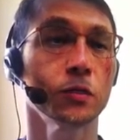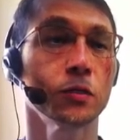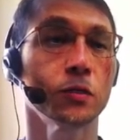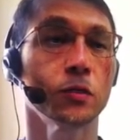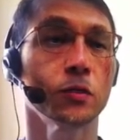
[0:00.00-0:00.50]

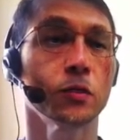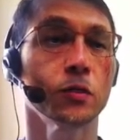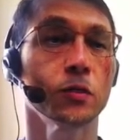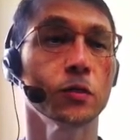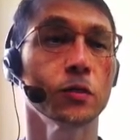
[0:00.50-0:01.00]
the
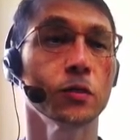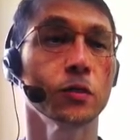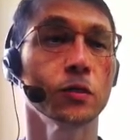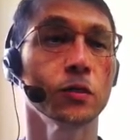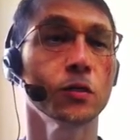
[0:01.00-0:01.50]

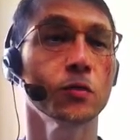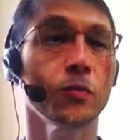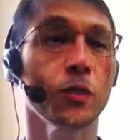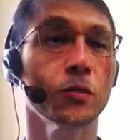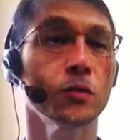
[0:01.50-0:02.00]
in the
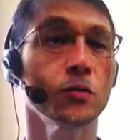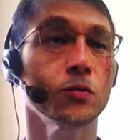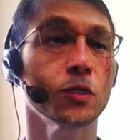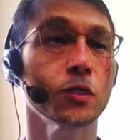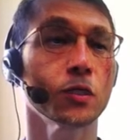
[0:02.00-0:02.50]
inspector you
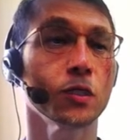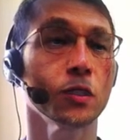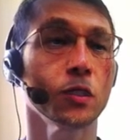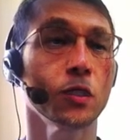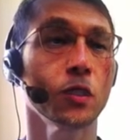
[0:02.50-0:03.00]
can see
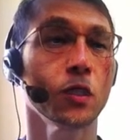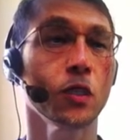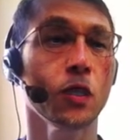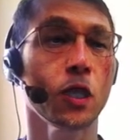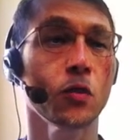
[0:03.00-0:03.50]

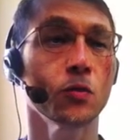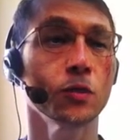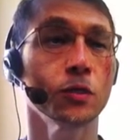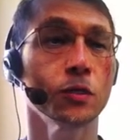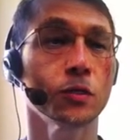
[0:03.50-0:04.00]
how
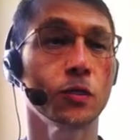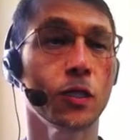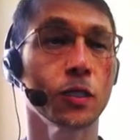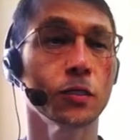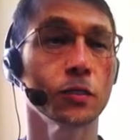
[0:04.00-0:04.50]
it is
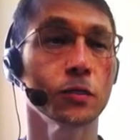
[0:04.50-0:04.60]
aligned.